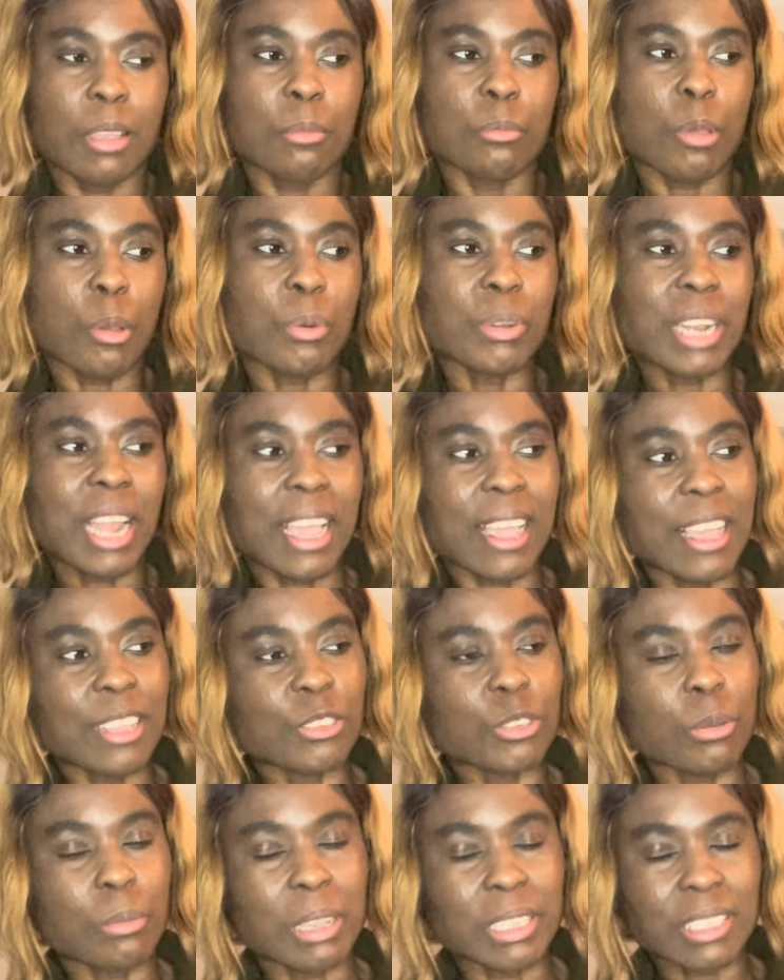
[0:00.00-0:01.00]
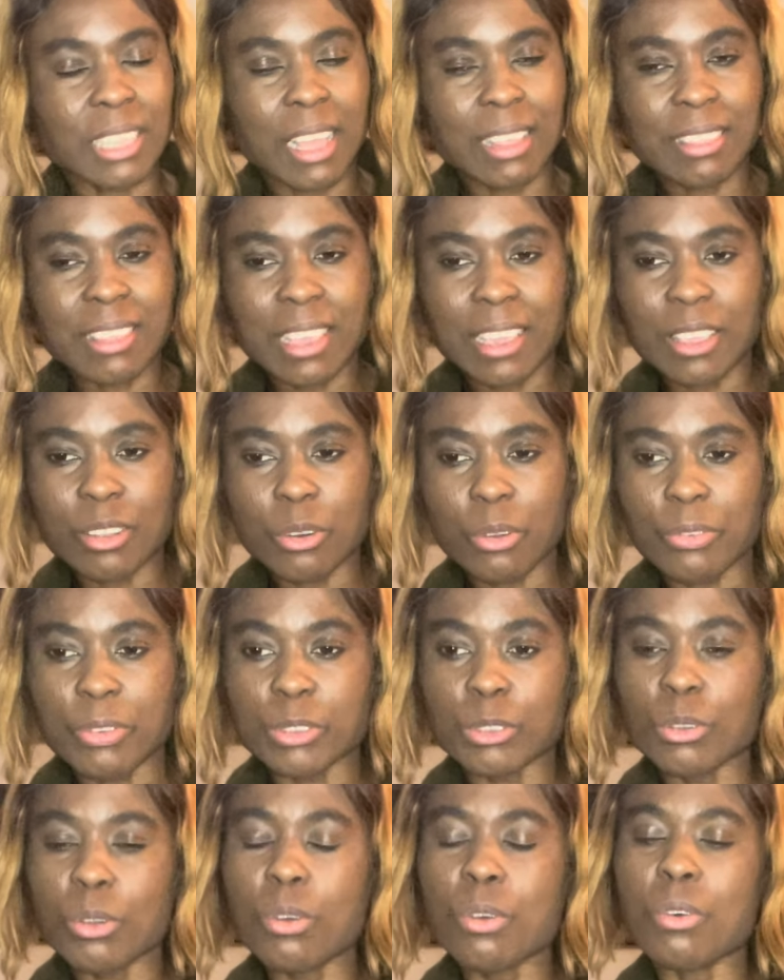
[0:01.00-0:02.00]
But when I get home, I start thinking of
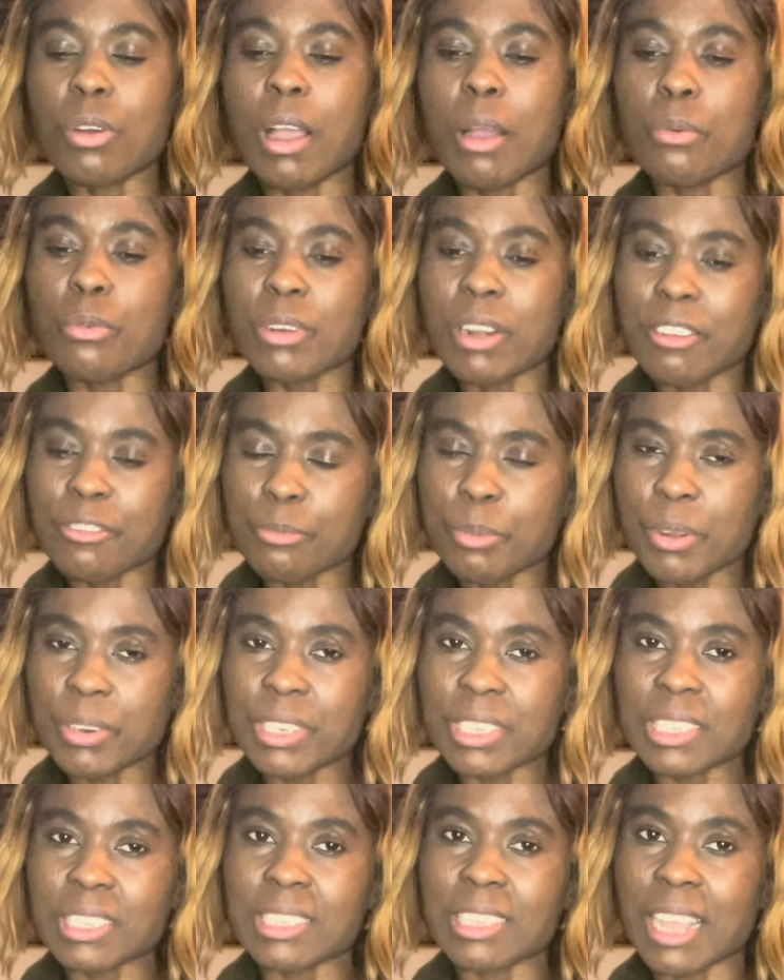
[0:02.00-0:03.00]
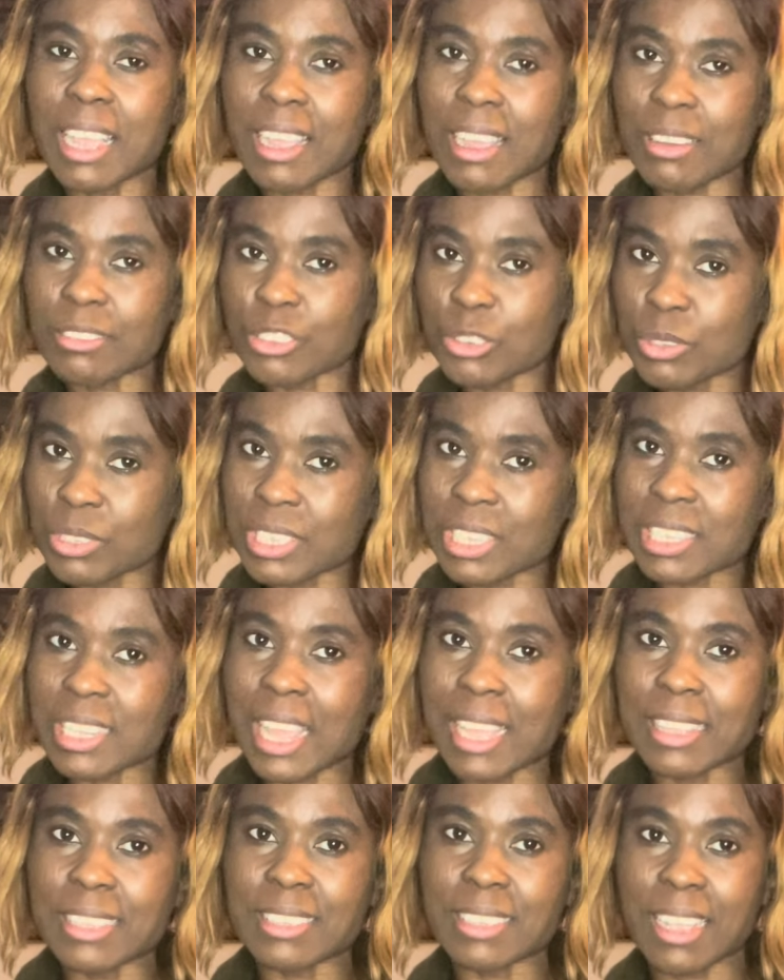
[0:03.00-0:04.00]
it. Oh, I would have bought this thing. I can use it
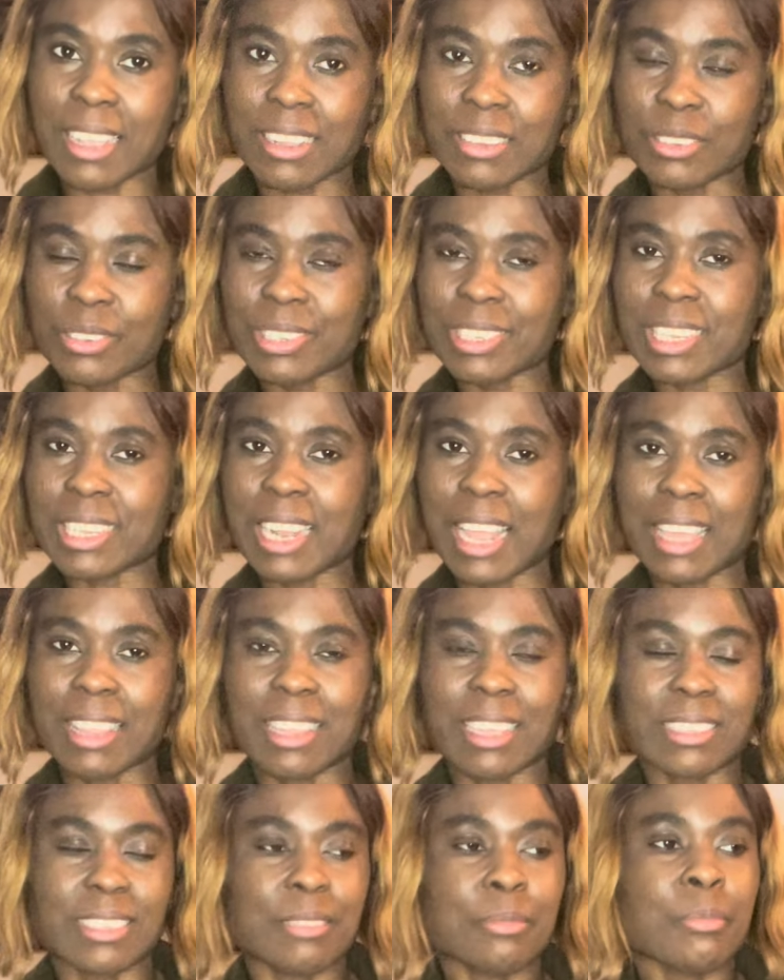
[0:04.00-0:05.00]
like this. I can use it like this.